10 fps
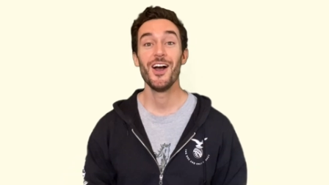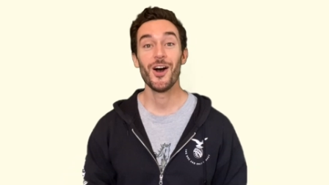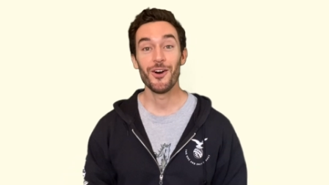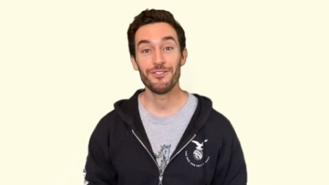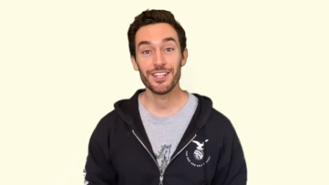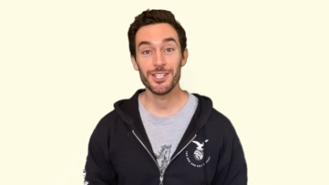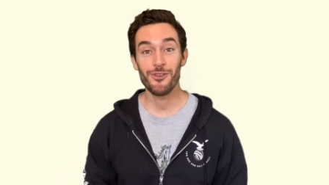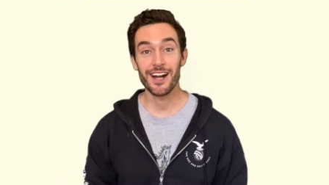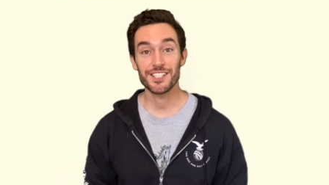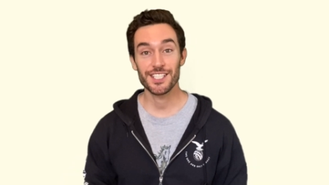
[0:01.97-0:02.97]
Hopefully you
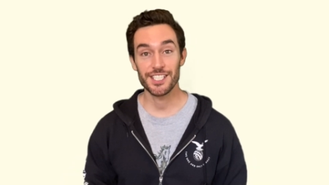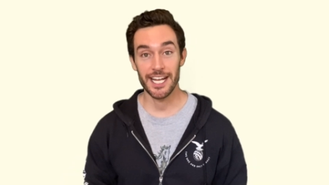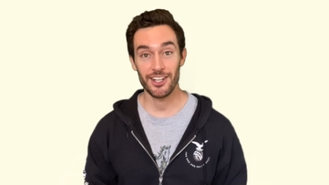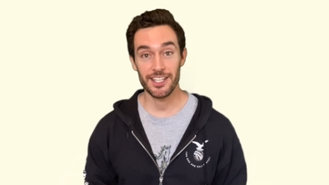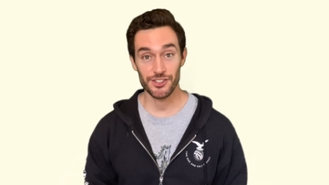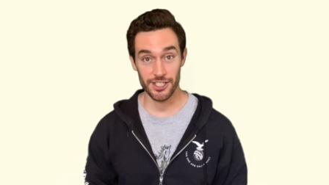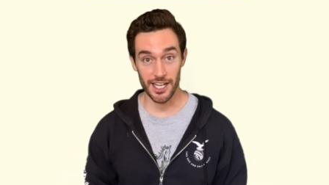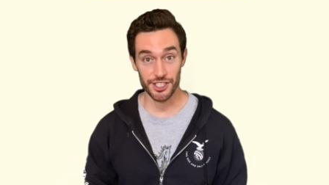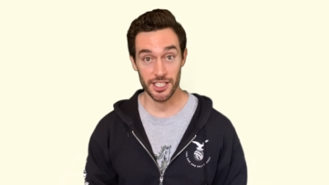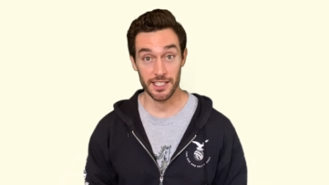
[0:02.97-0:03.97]
watched the channel
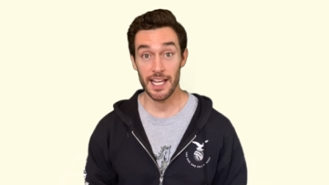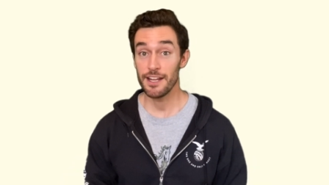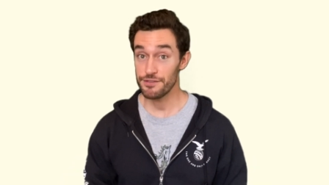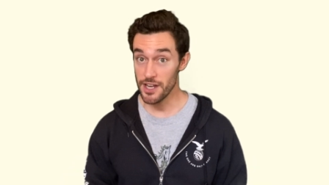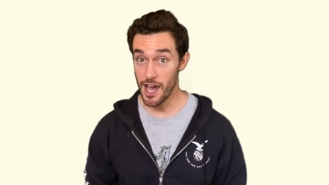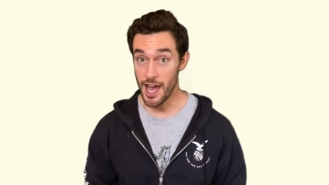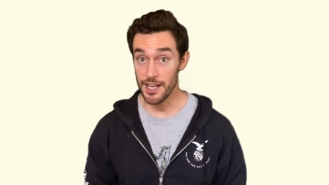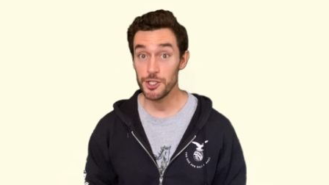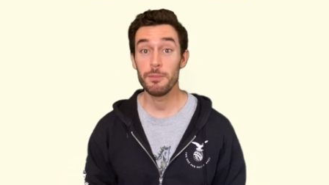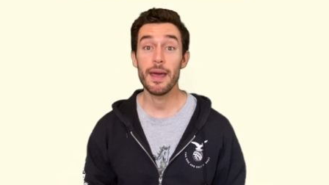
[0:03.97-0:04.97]
introduction, and if not,
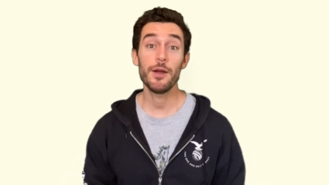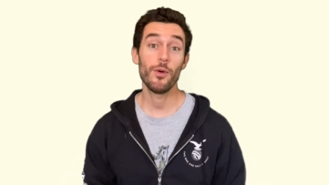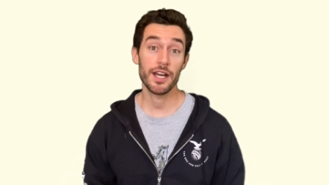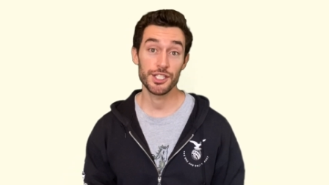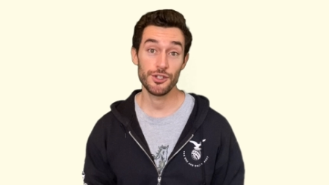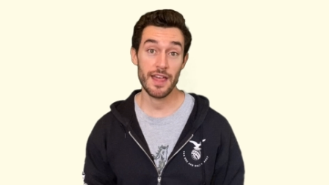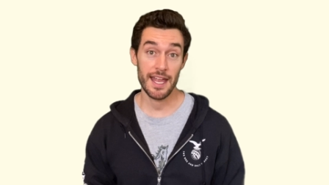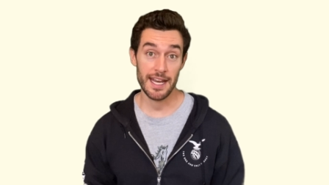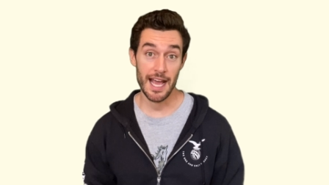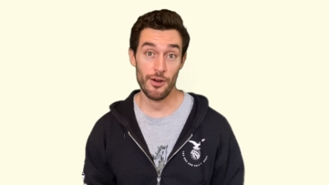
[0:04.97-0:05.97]
you may want to do that
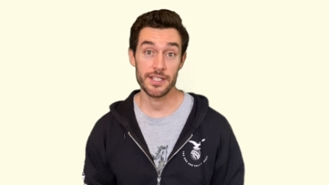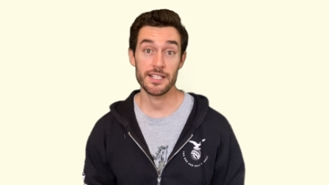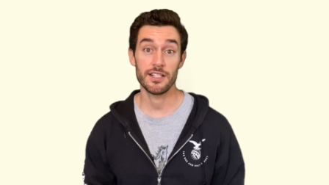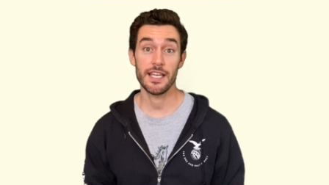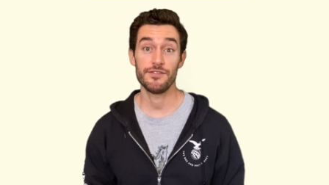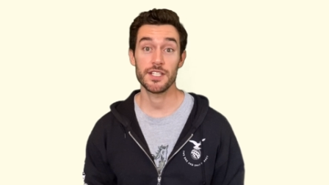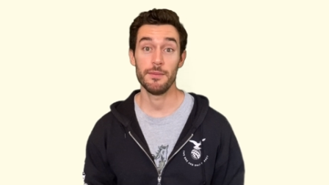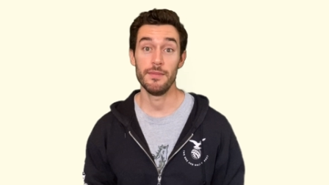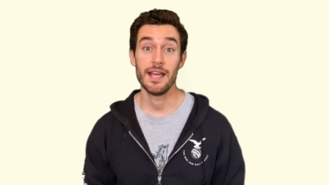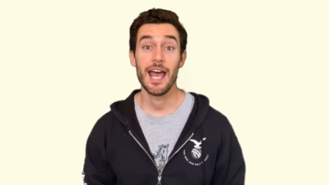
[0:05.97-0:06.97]
now, as it'll give
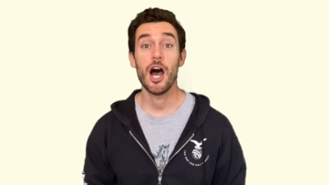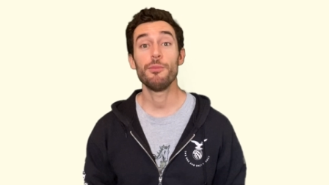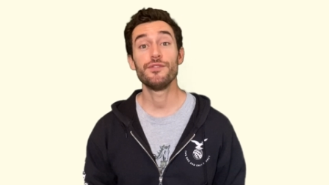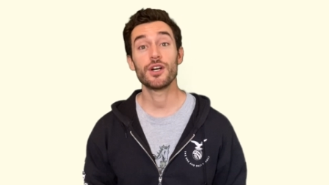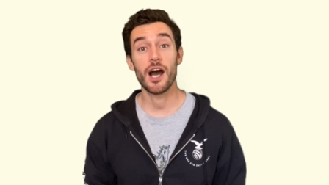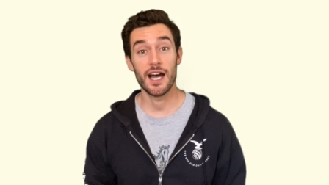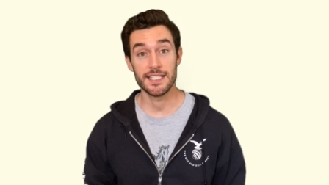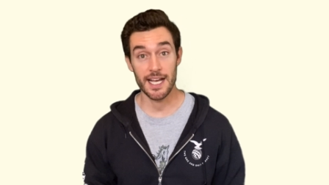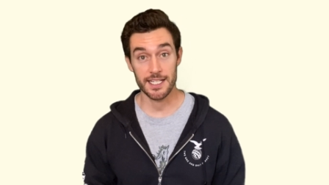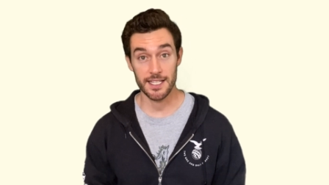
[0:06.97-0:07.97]
some helpful
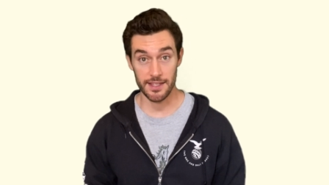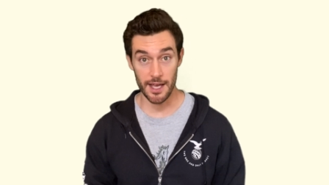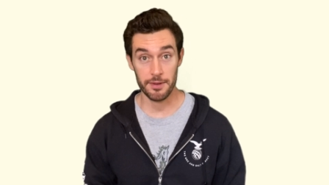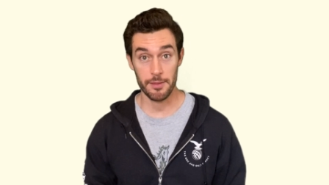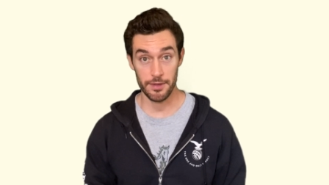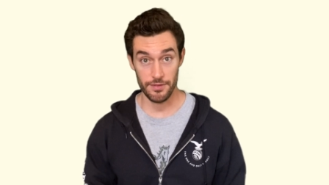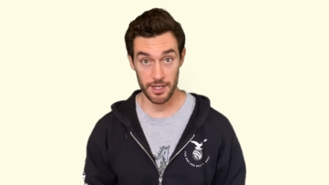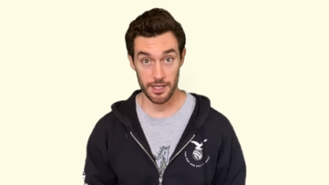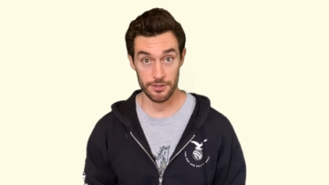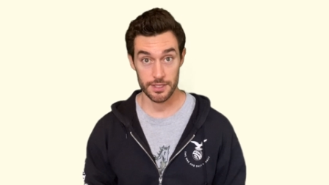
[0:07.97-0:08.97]
context to the upcoming
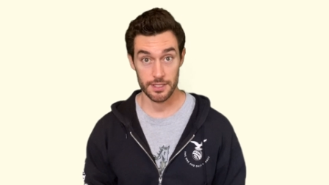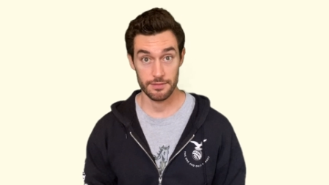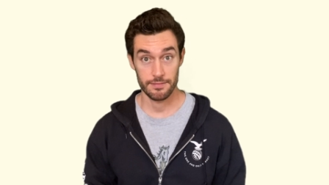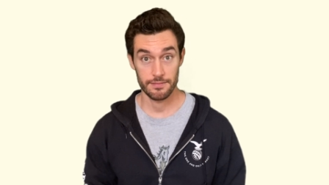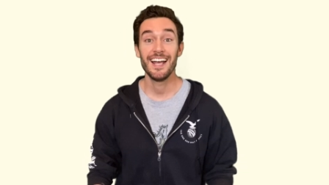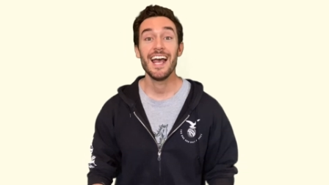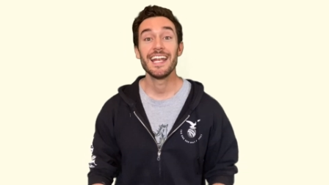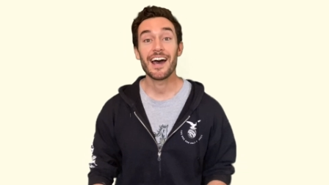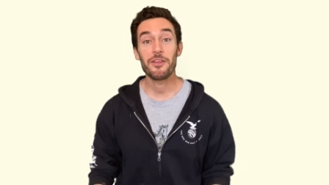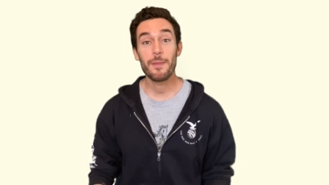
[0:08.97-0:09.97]
videos.
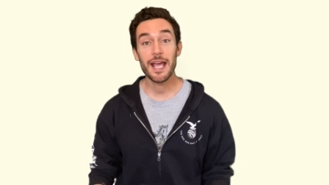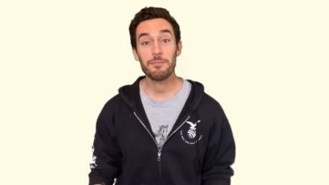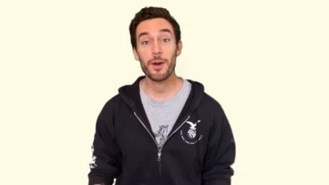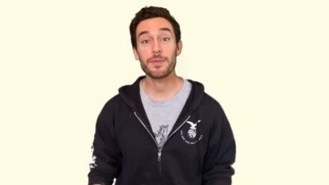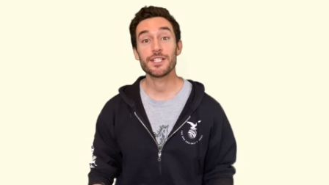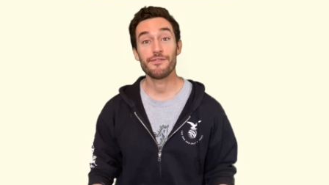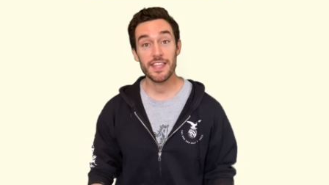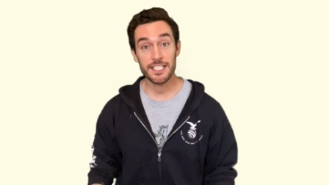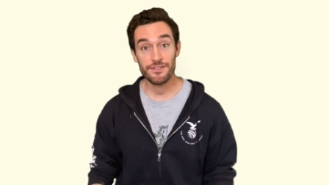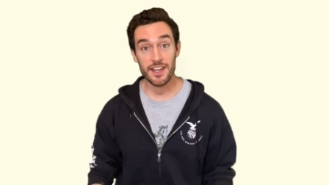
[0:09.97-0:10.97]
Now, the main purpose of
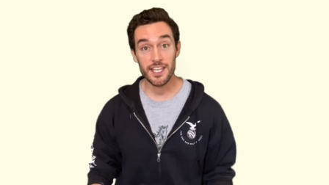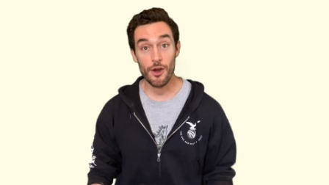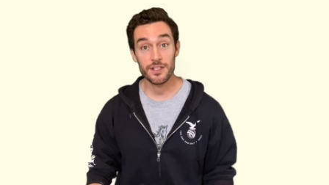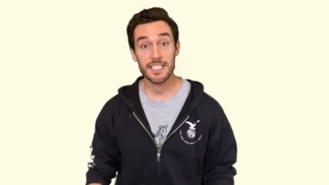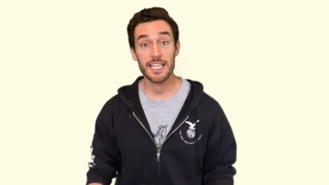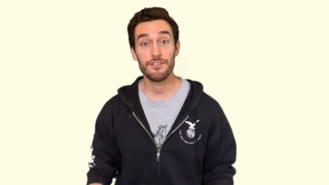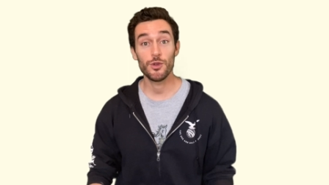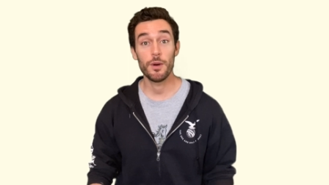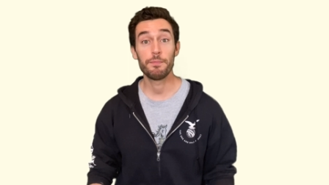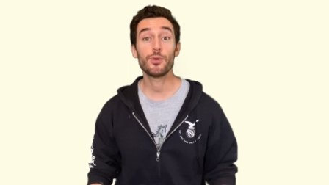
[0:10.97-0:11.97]
this video is to give you
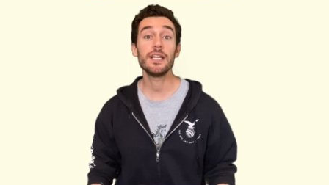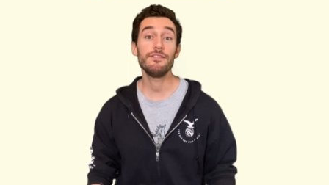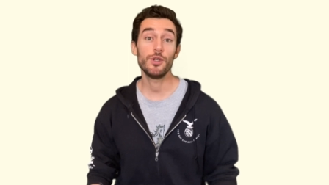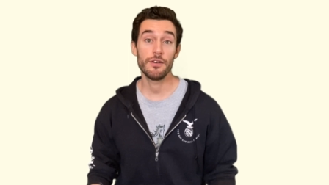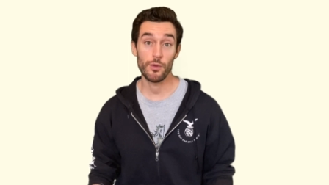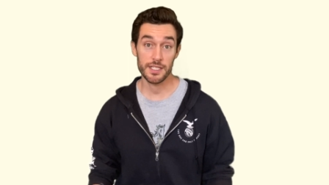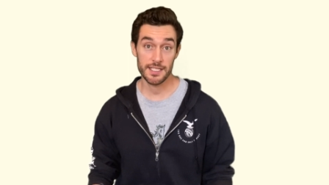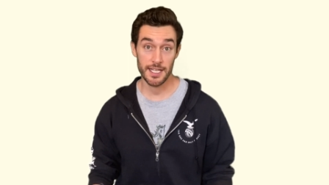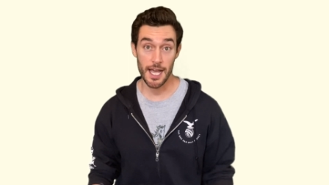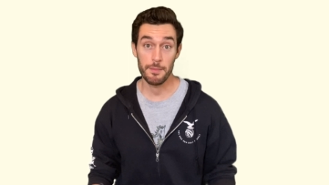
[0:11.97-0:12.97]
a preview of what's
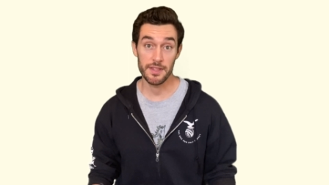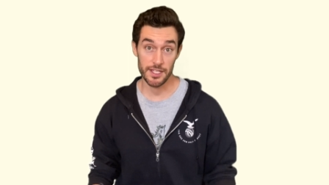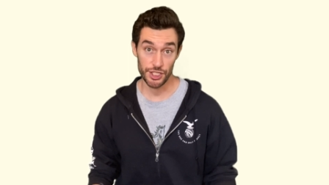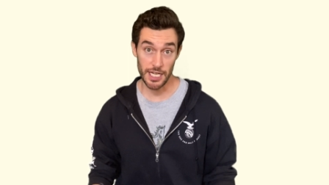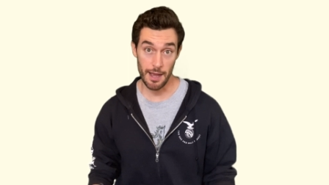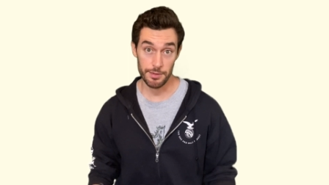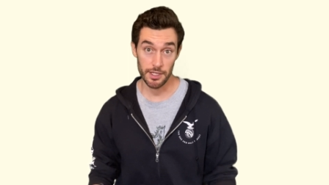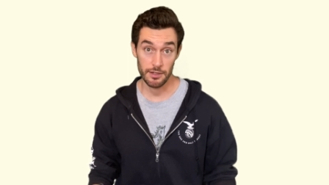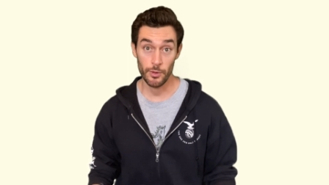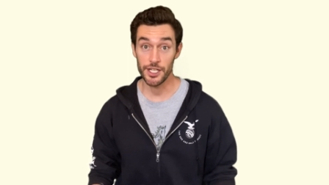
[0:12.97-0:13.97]
to come in this chapter,
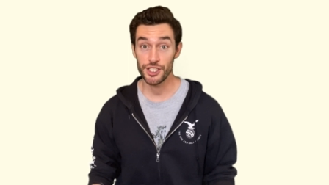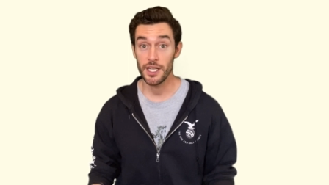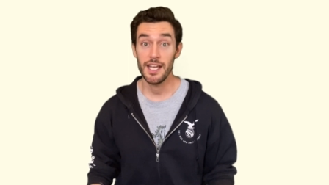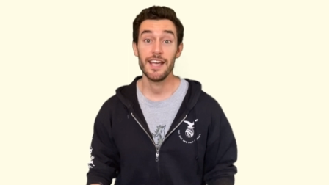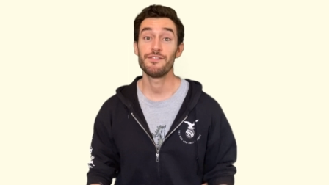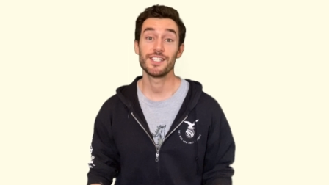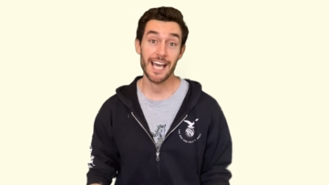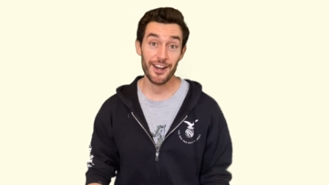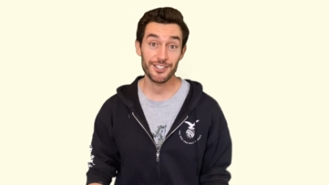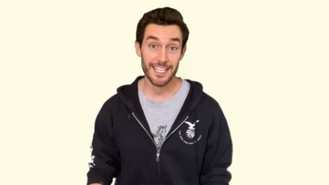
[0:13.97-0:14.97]
which, if the
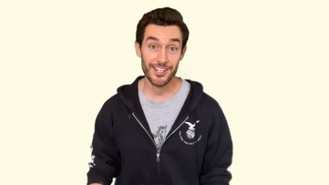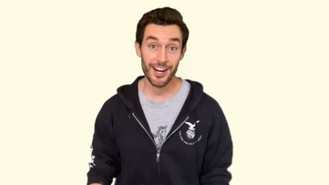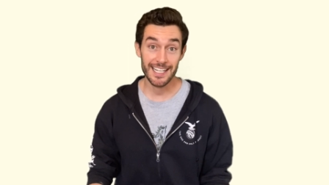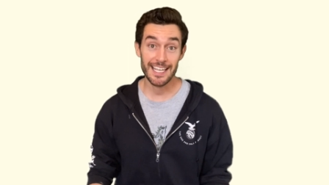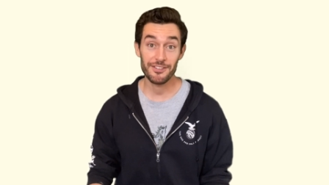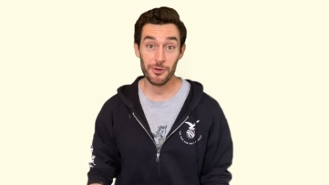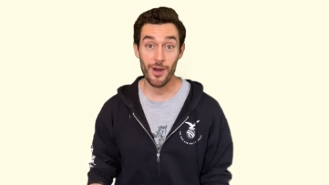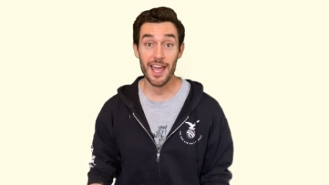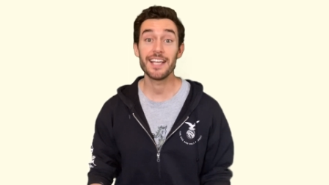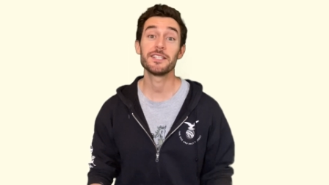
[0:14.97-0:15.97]
title didn't already give it
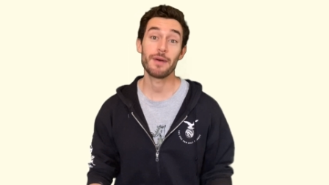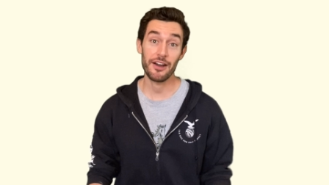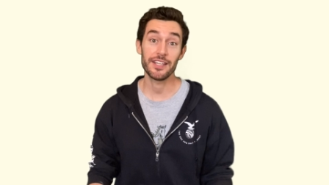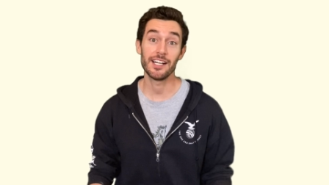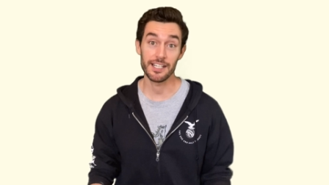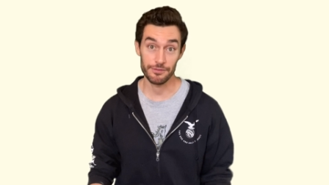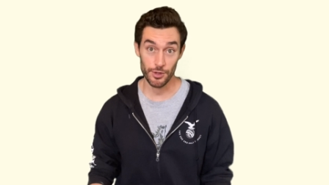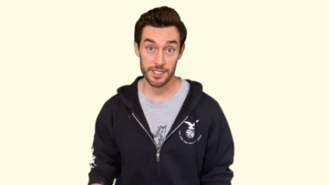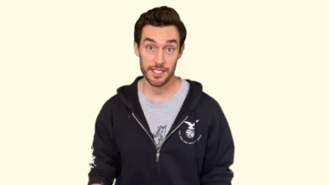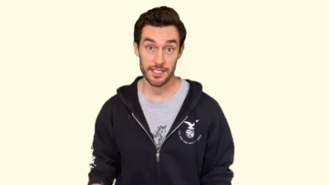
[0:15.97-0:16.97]
away, is about hearing
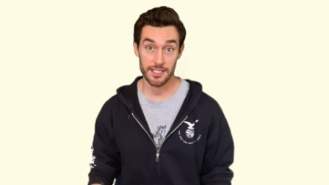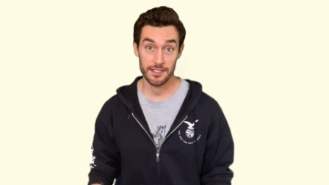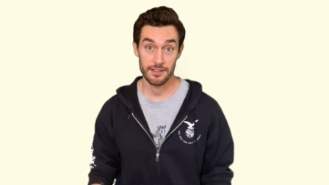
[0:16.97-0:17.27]
voices.